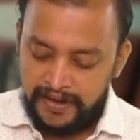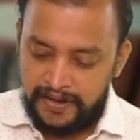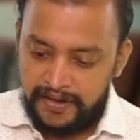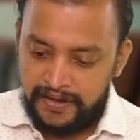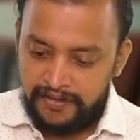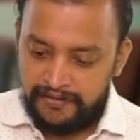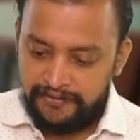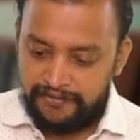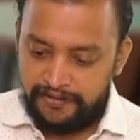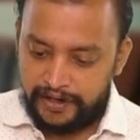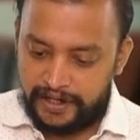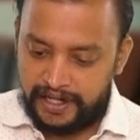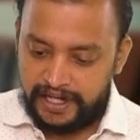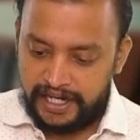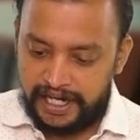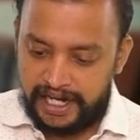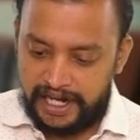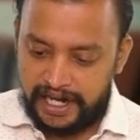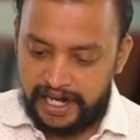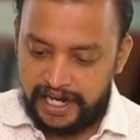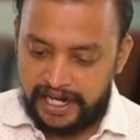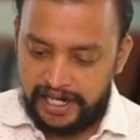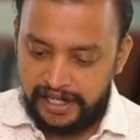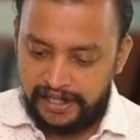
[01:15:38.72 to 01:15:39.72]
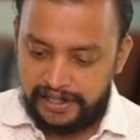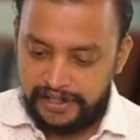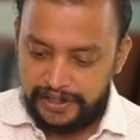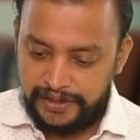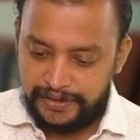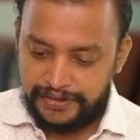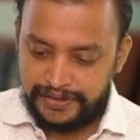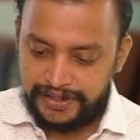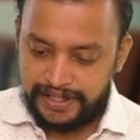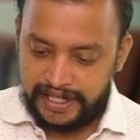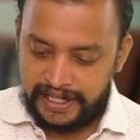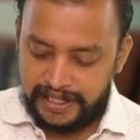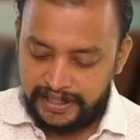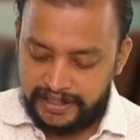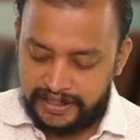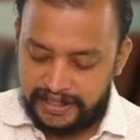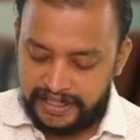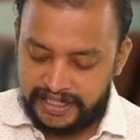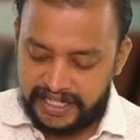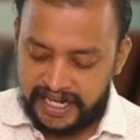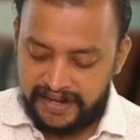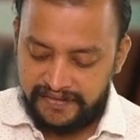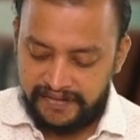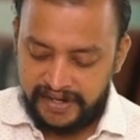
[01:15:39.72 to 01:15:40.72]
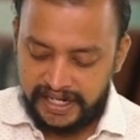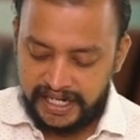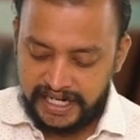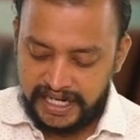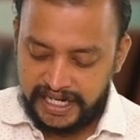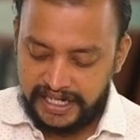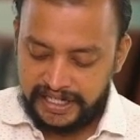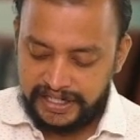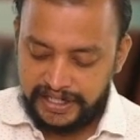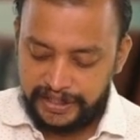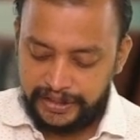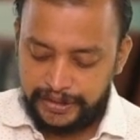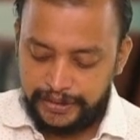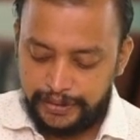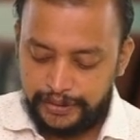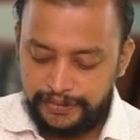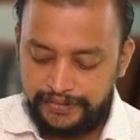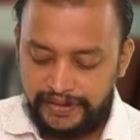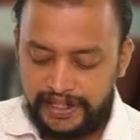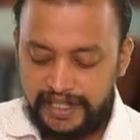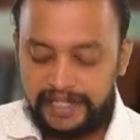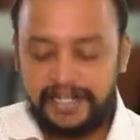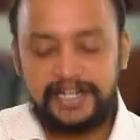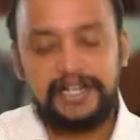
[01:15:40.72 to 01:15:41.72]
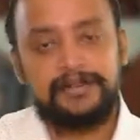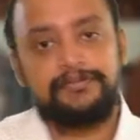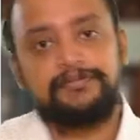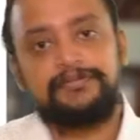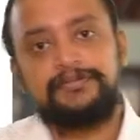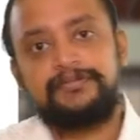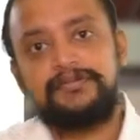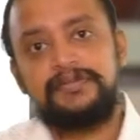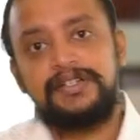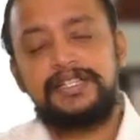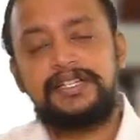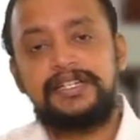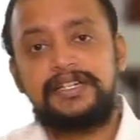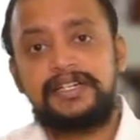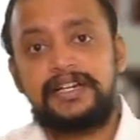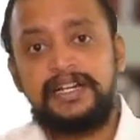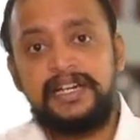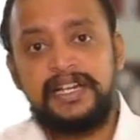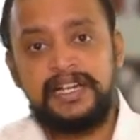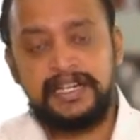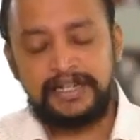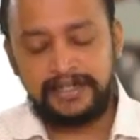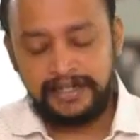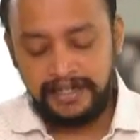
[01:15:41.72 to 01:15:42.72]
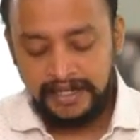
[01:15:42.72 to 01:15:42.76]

49,782 will come. Is it clear?